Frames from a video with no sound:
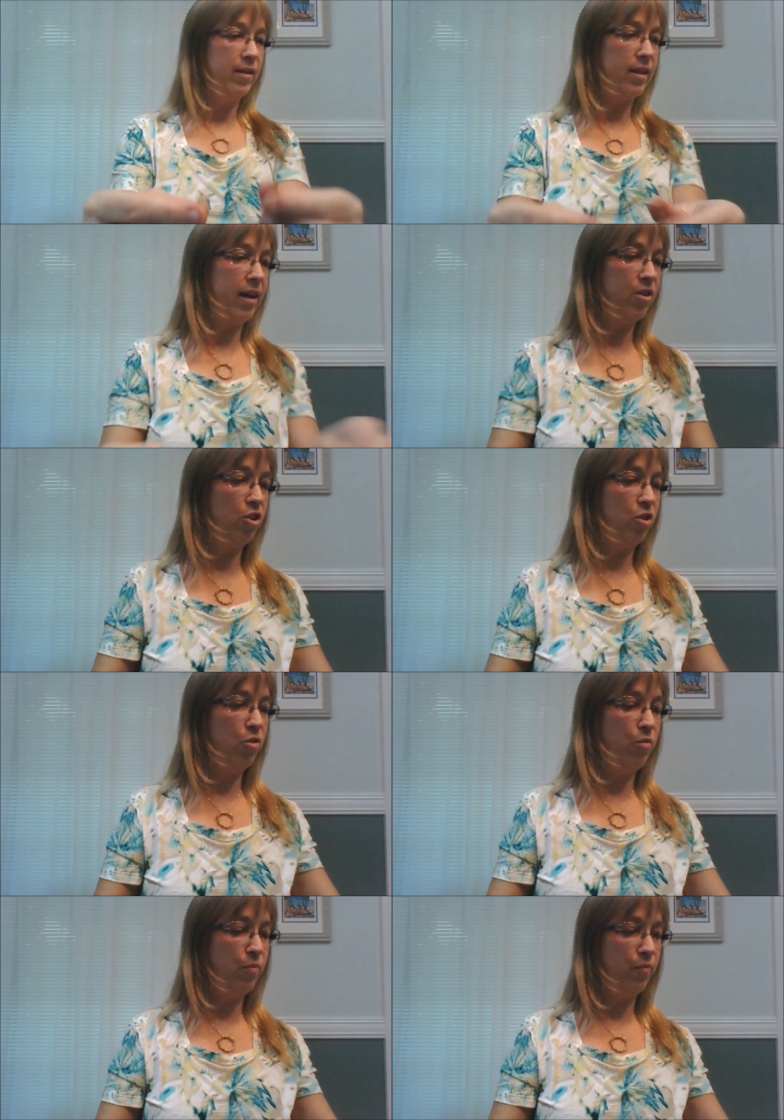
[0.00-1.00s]
Side
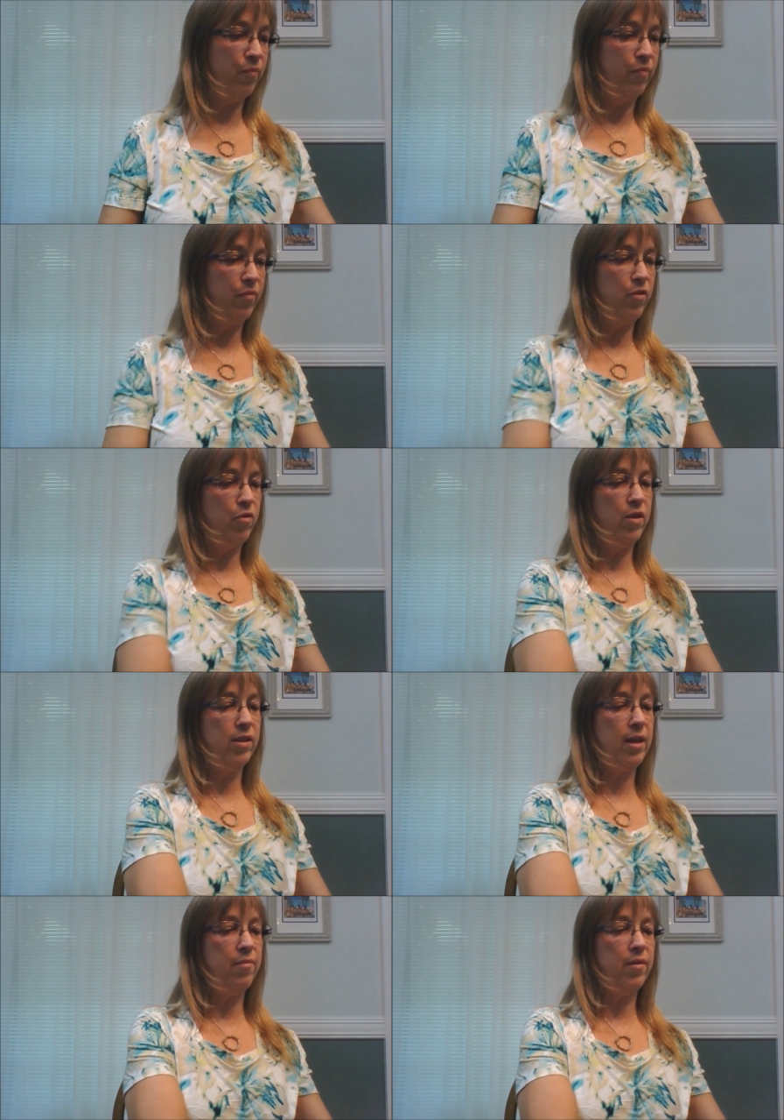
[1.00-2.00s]
two, do the
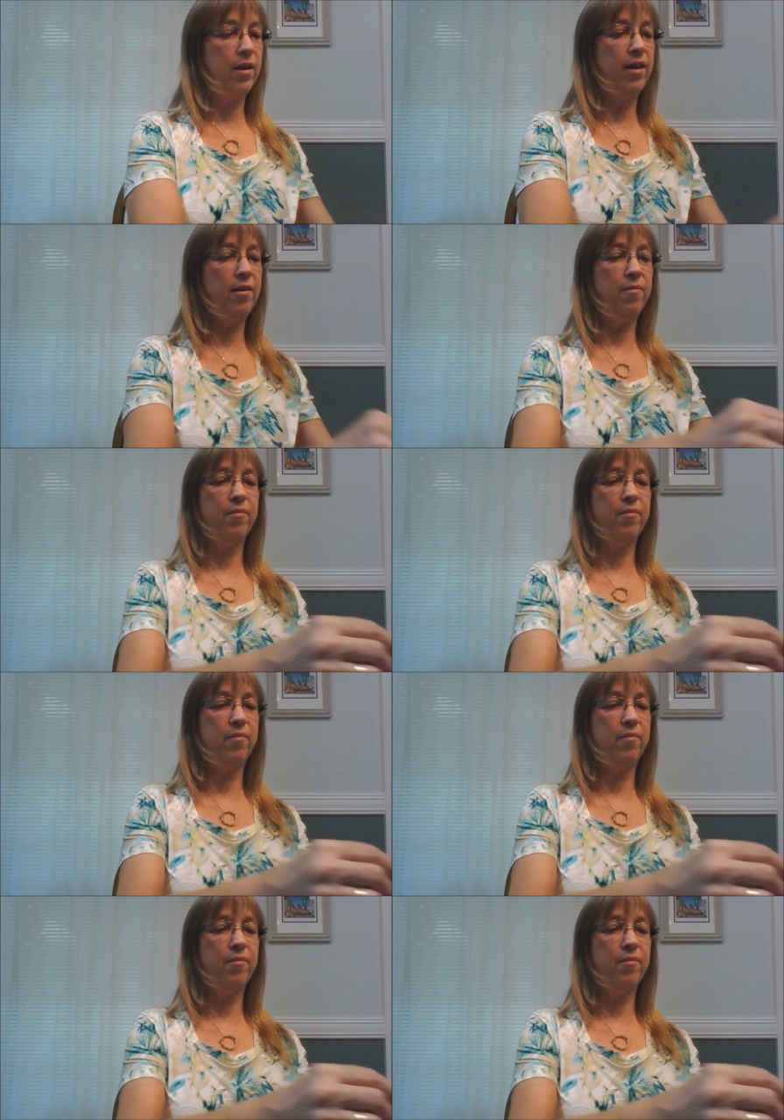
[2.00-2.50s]
same thing.